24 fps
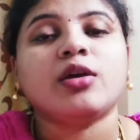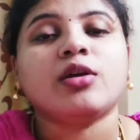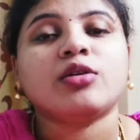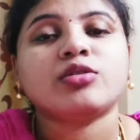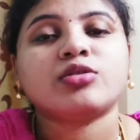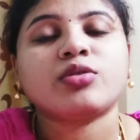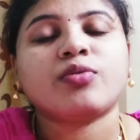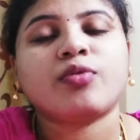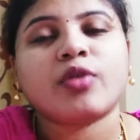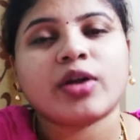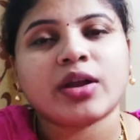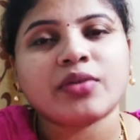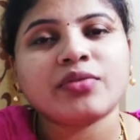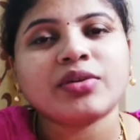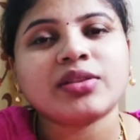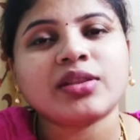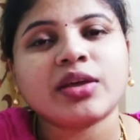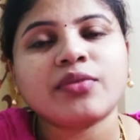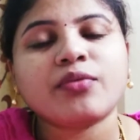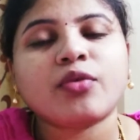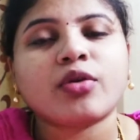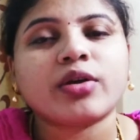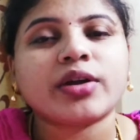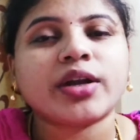So whatever they
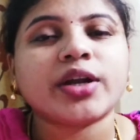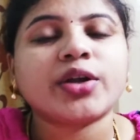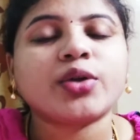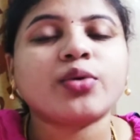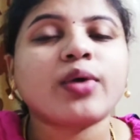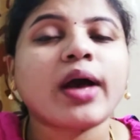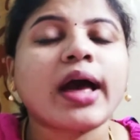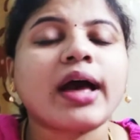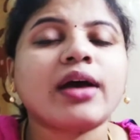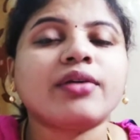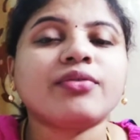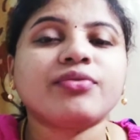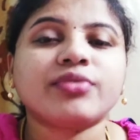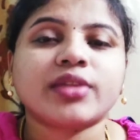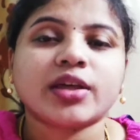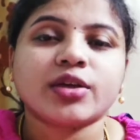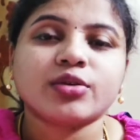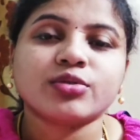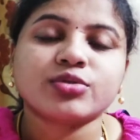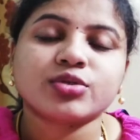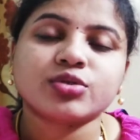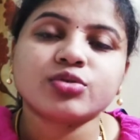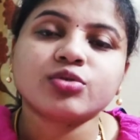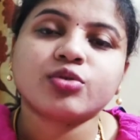wanted to have, they
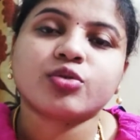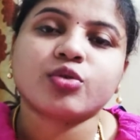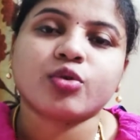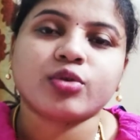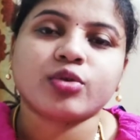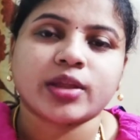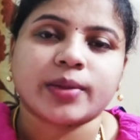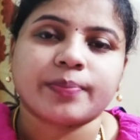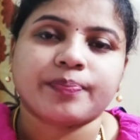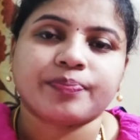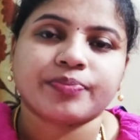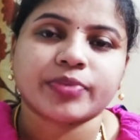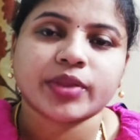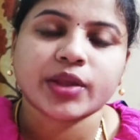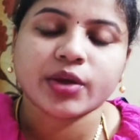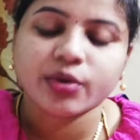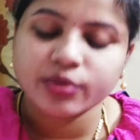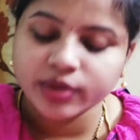used to grow them.